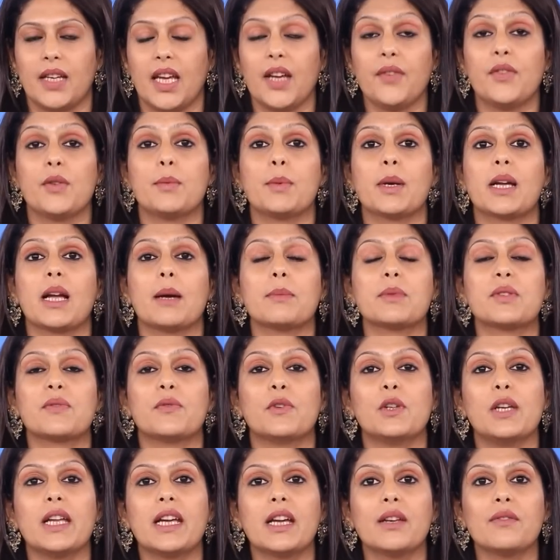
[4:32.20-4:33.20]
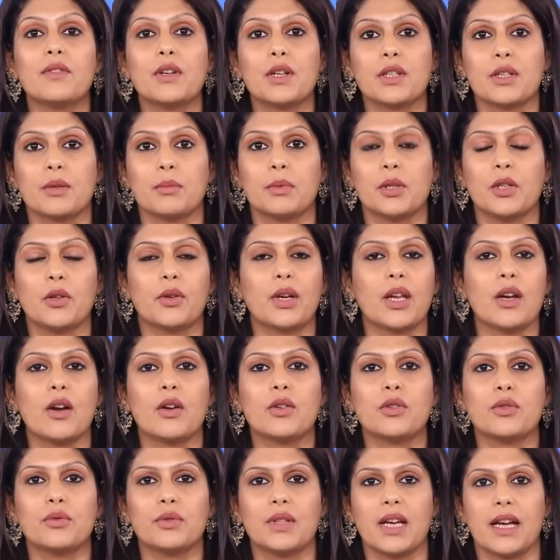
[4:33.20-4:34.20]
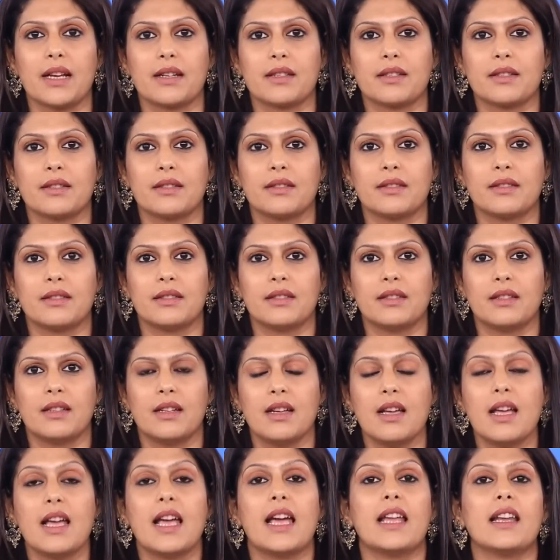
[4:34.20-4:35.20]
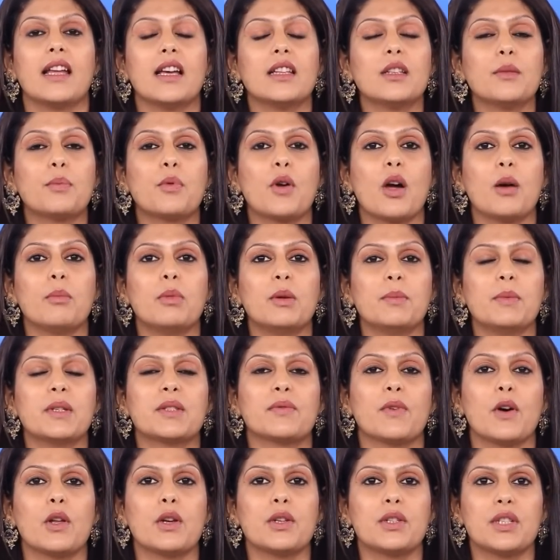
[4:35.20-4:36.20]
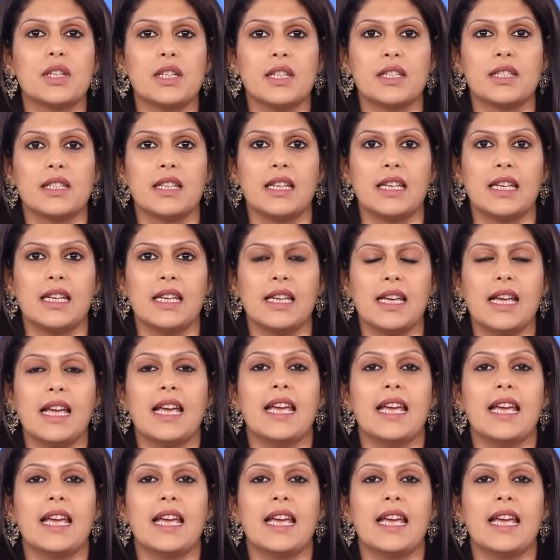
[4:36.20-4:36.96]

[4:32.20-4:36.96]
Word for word: If it becomes fully convertible, you cannot do that. Another problem is volatility.